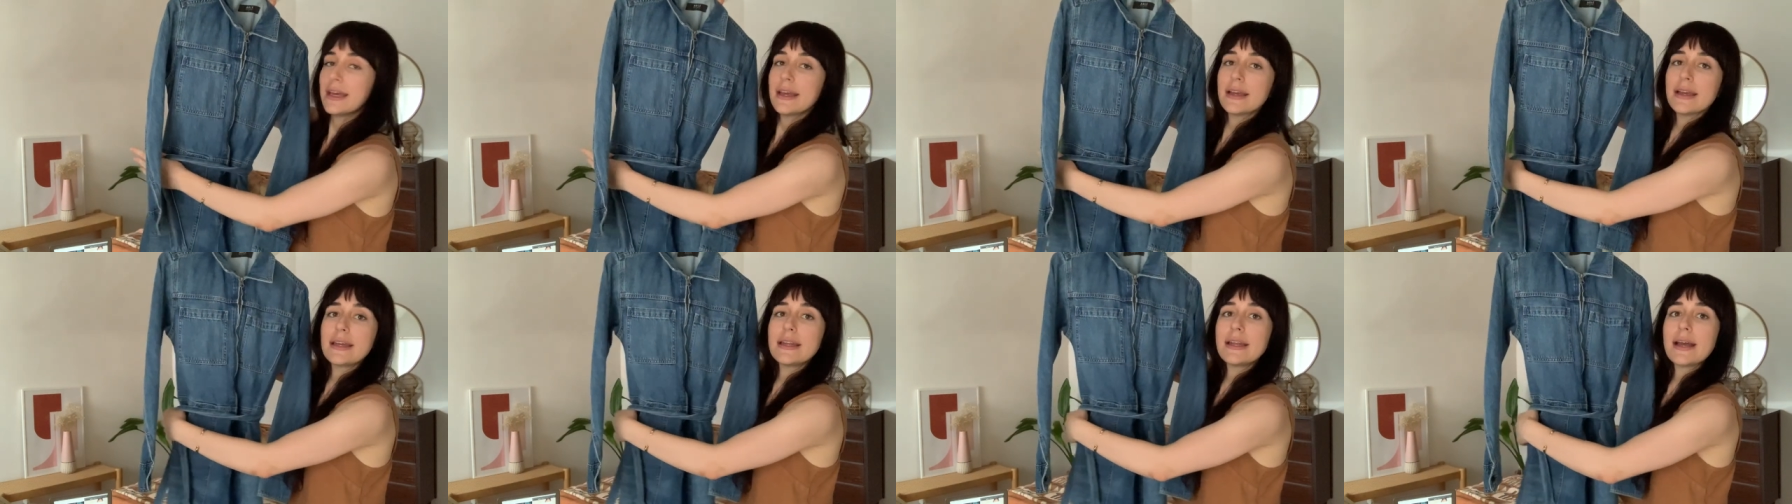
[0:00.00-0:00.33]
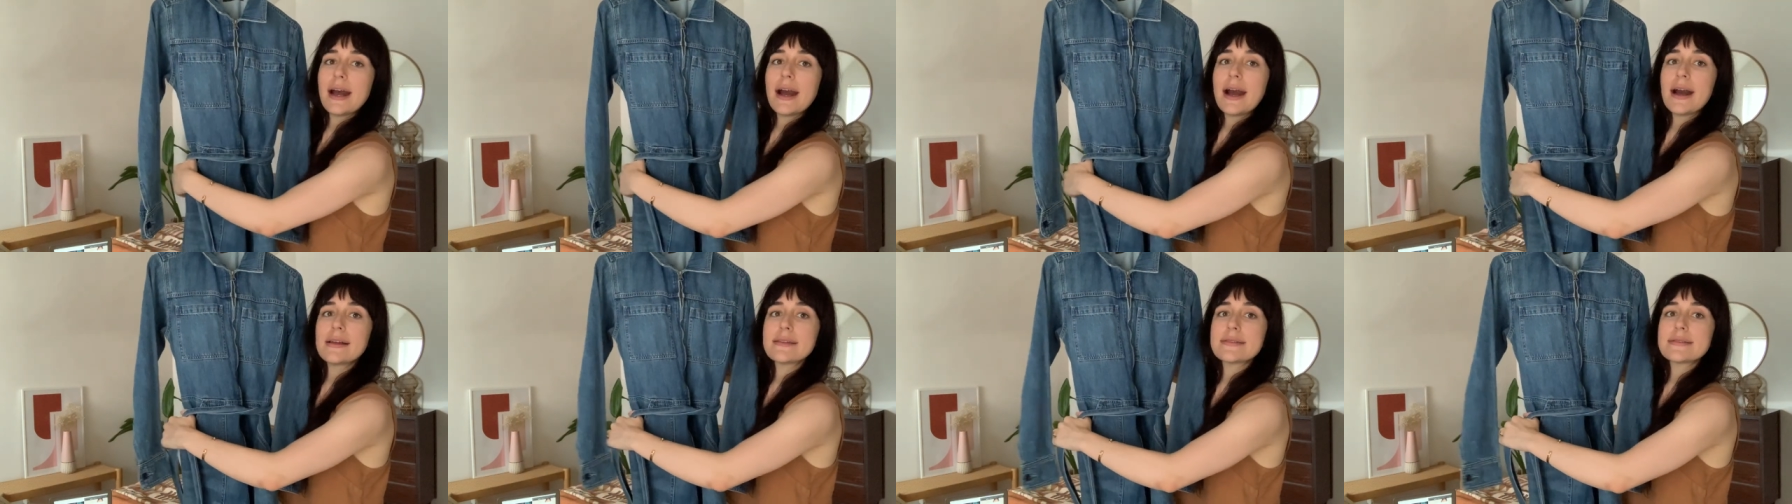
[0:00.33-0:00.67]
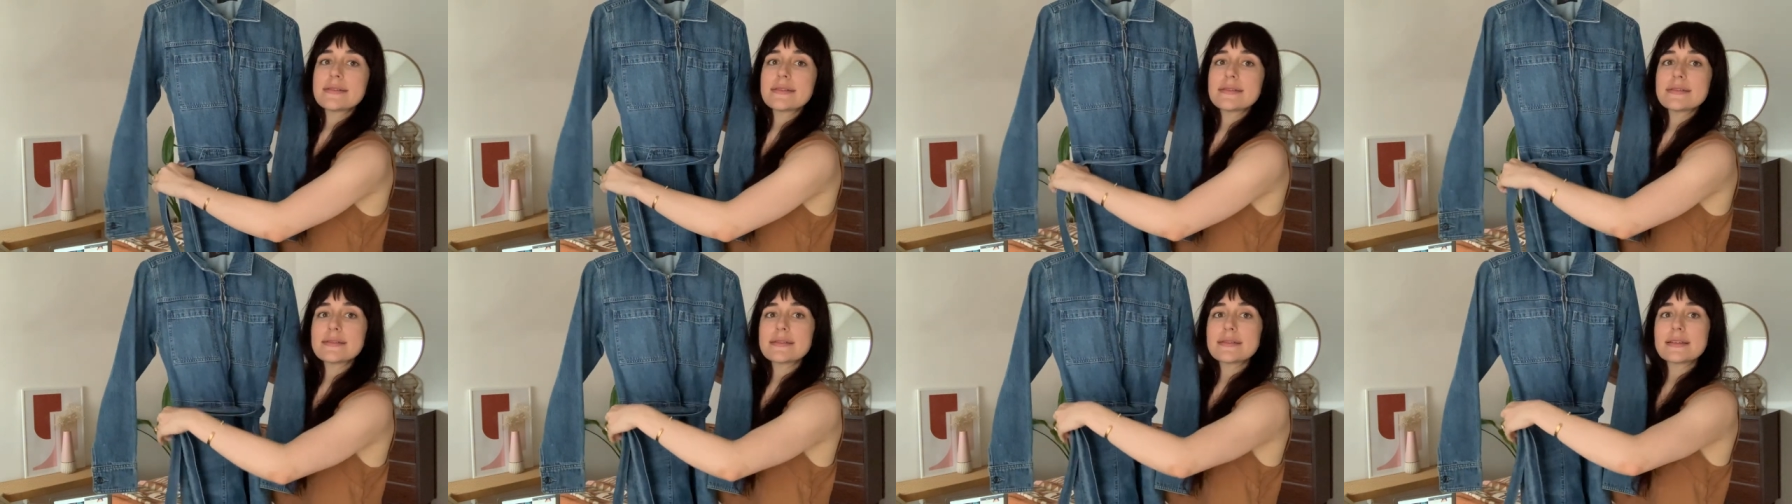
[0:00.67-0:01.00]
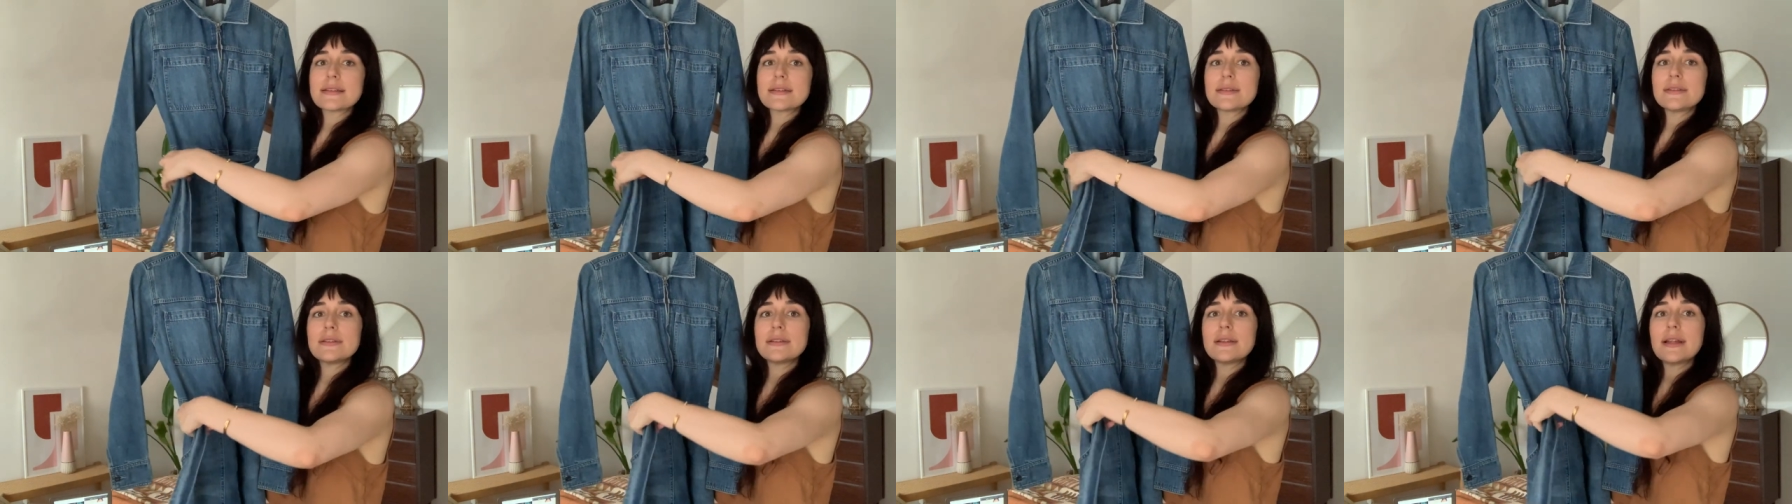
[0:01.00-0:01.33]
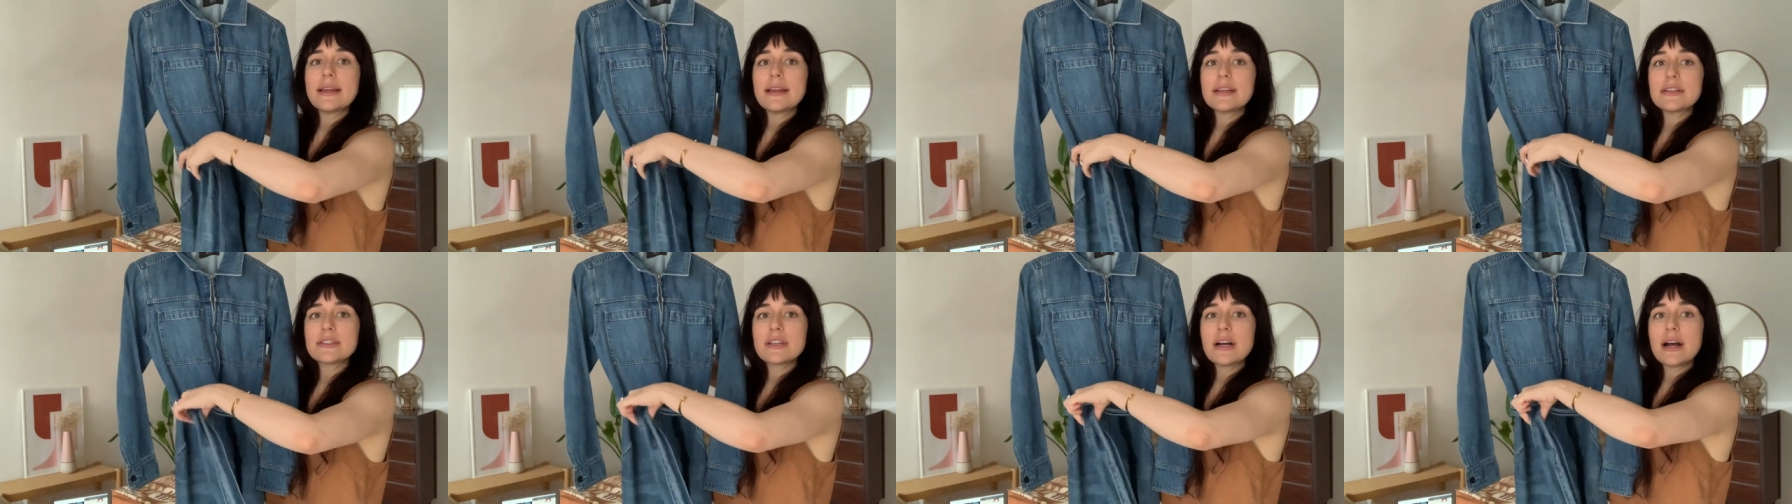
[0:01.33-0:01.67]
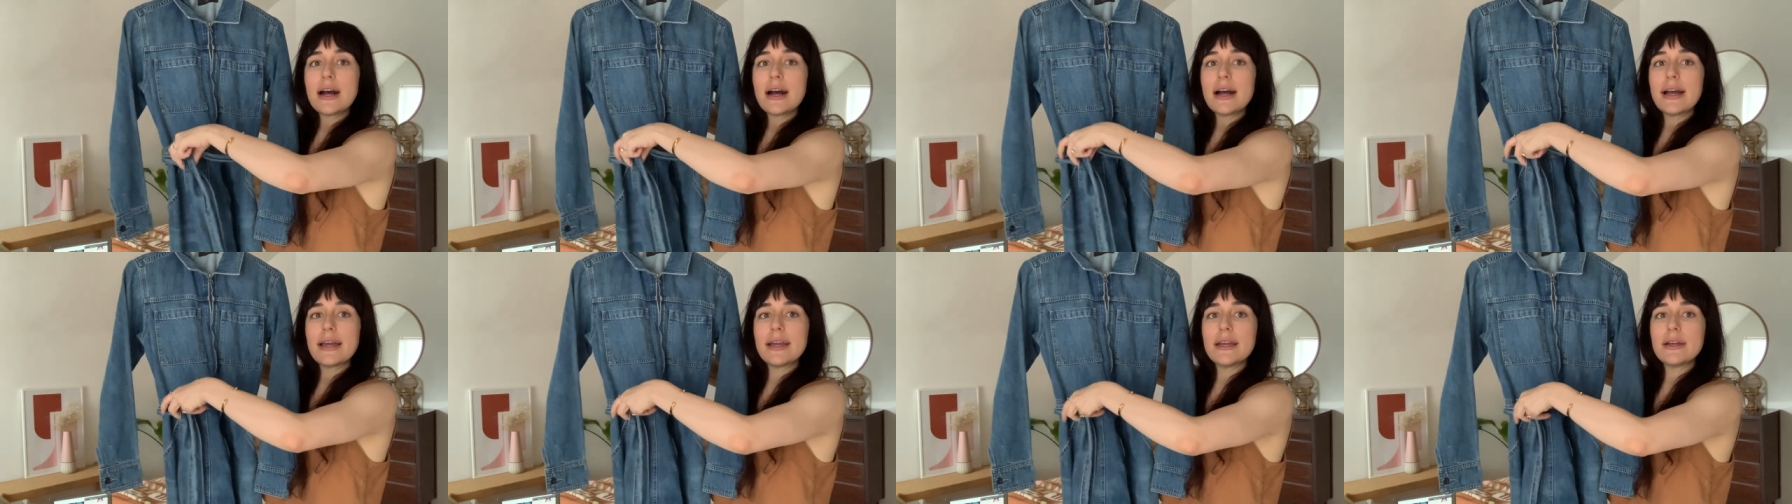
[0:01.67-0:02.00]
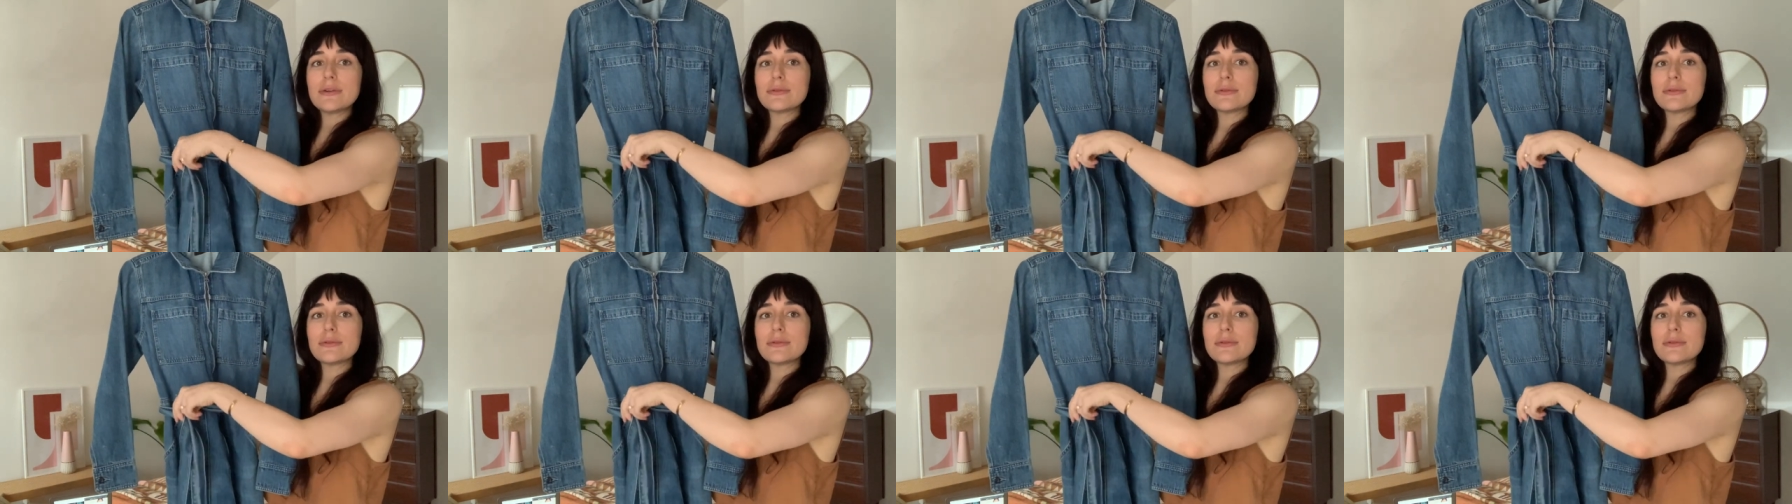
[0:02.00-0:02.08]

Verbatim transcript: it has this little like tie